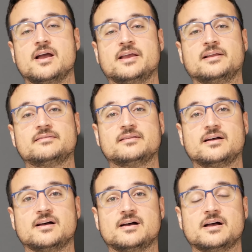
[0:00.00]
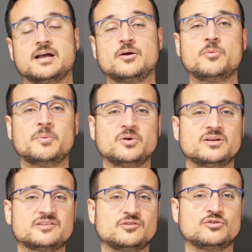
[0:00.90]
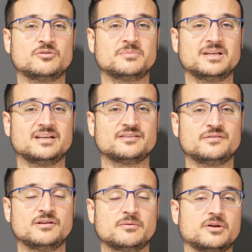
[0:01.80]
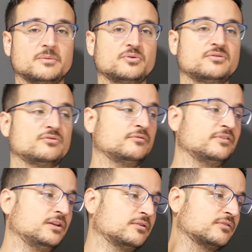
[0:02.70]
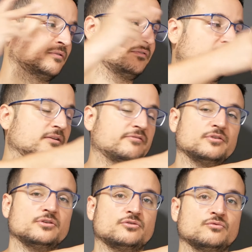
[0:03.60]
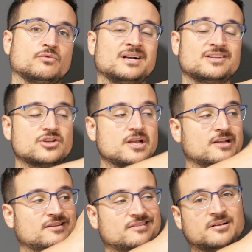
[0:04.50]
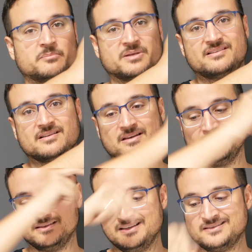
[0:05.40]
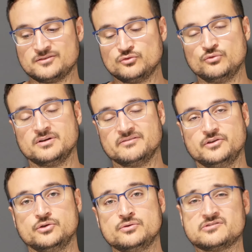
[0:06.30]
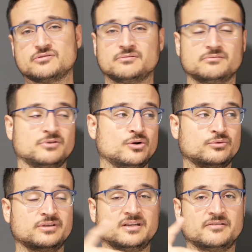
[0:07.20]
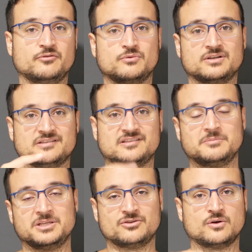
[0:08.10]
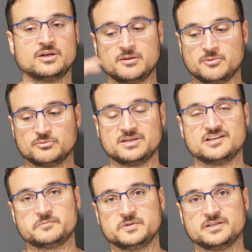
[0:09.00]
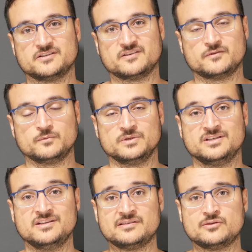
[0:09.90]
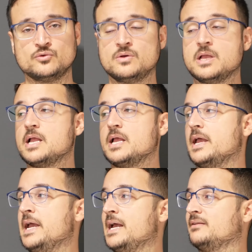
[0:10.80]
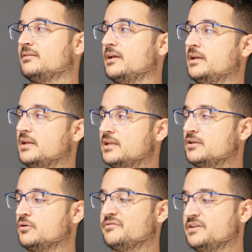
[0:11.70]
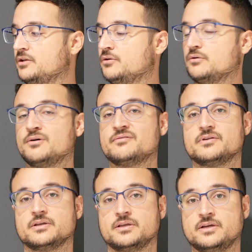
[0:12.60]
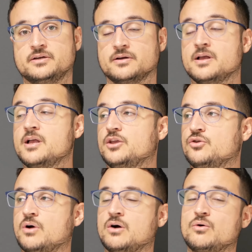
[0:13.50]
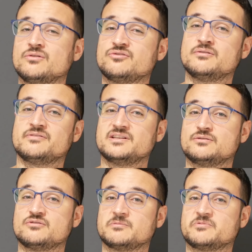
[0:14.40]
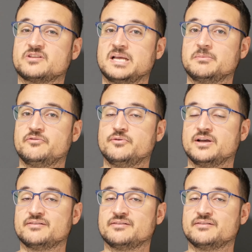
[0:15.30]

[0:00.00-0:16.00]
And uh, I hope I'm gonna see you on my next video. I'm gonna put two videos over here for you to watch. These are basically these two reviews, so go there if you wanna see me talking about my experiences with these two. And another video over here. You are also invited to subscribe if you